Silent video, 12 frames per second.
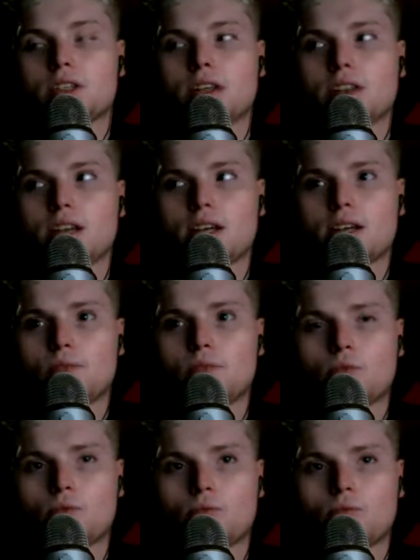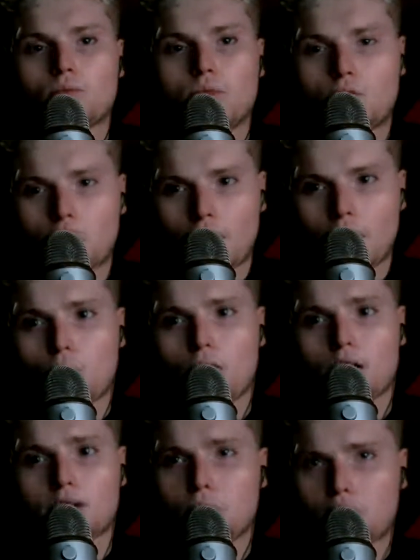I think it
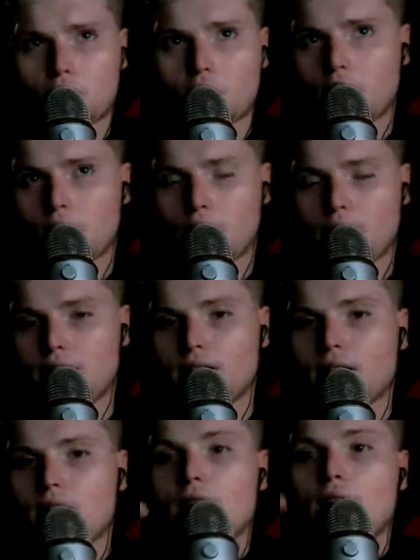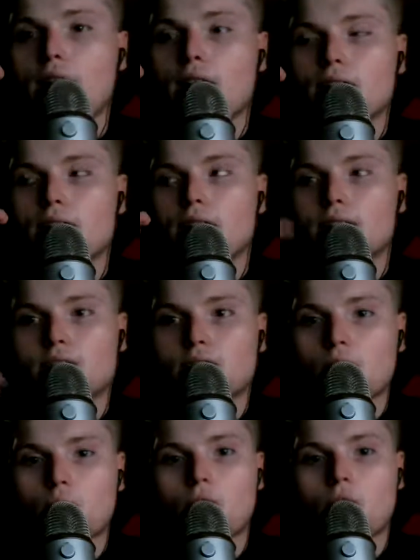works with carbon, and it's
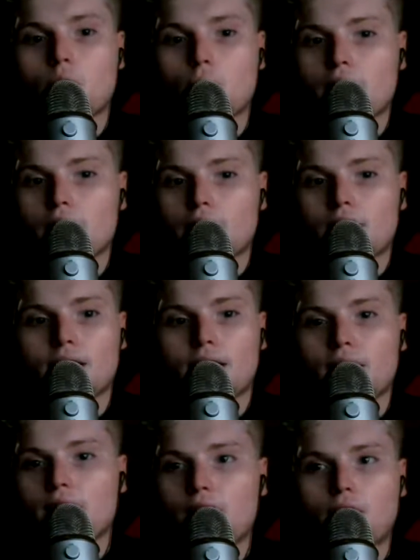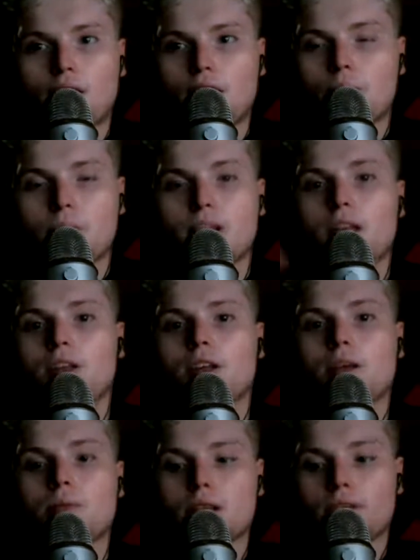somewhere around like helium, but
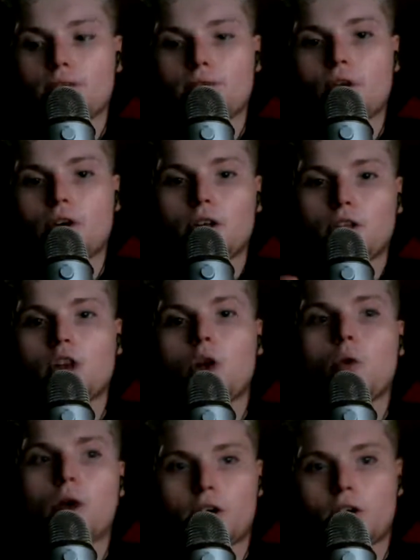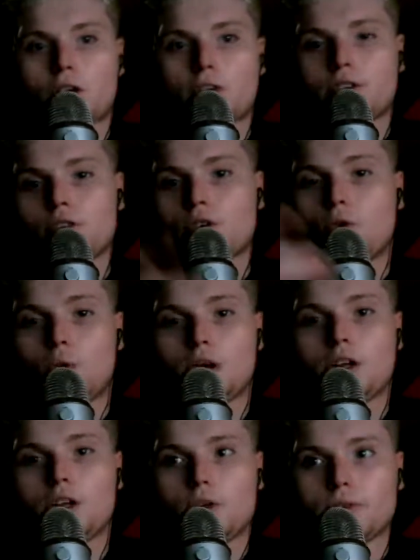helium is very low on Earth, so we're
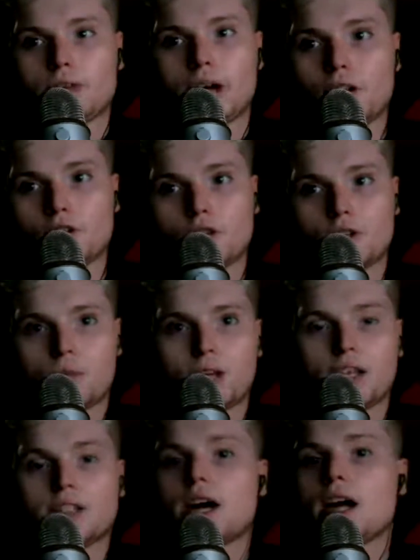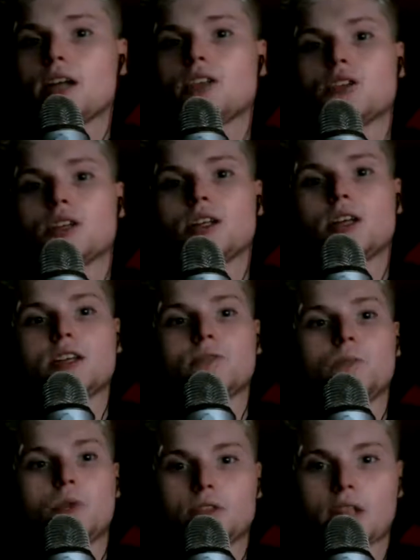going to use hydrogen because hydrogen is
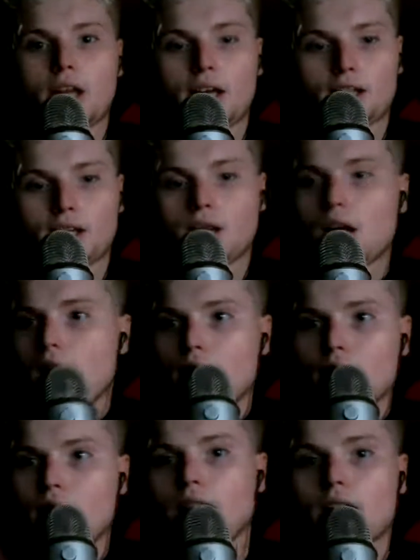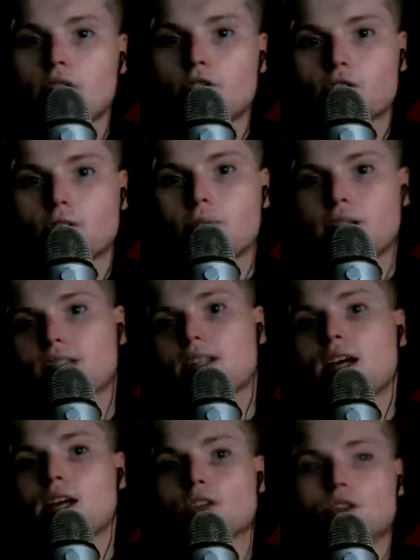most likely not nitrogen, because
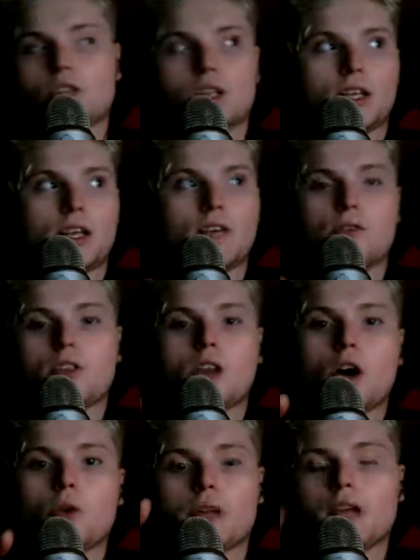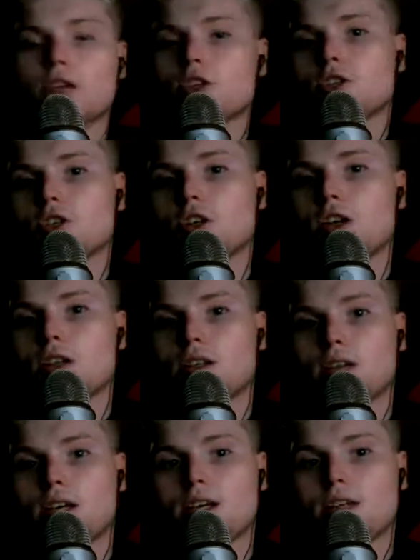nitrogen, even though nitrogen
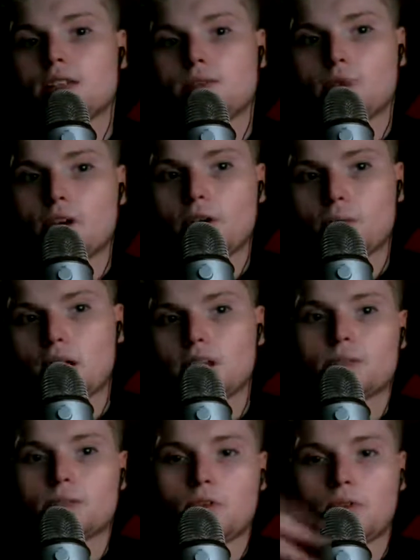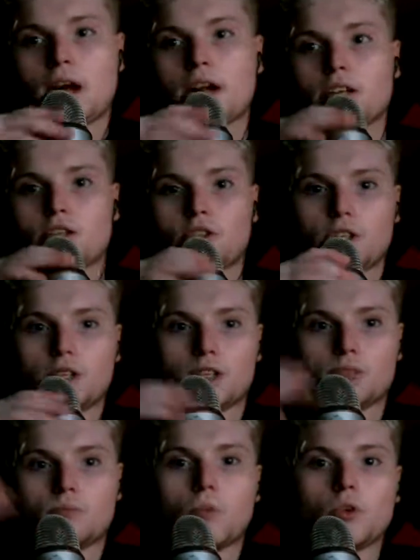is very possible, hydrogen
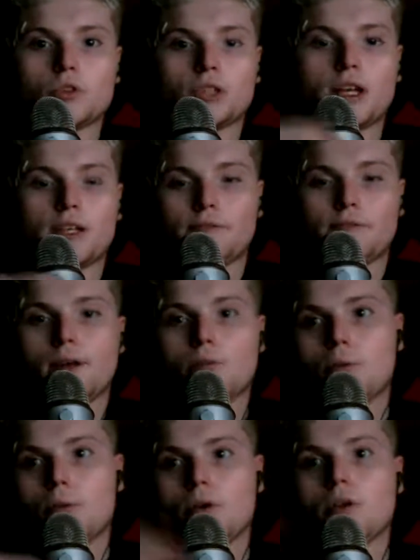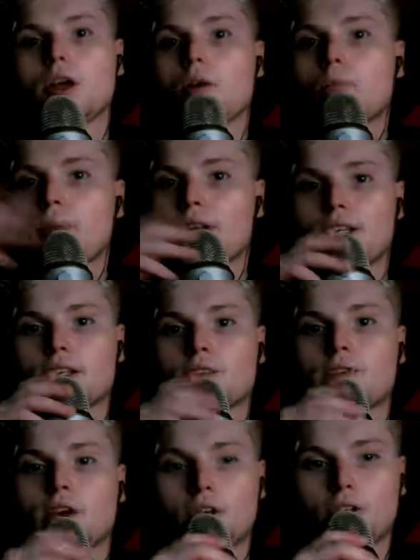is most likely flammable, but it is
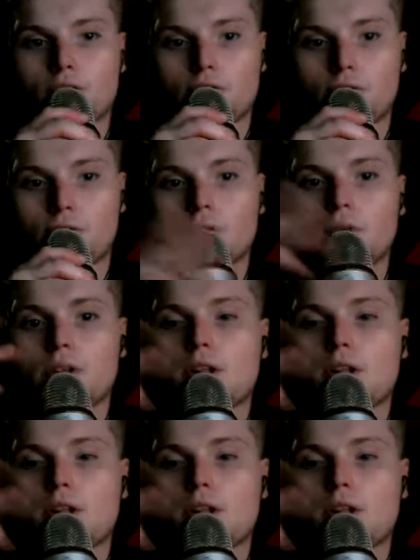very useful.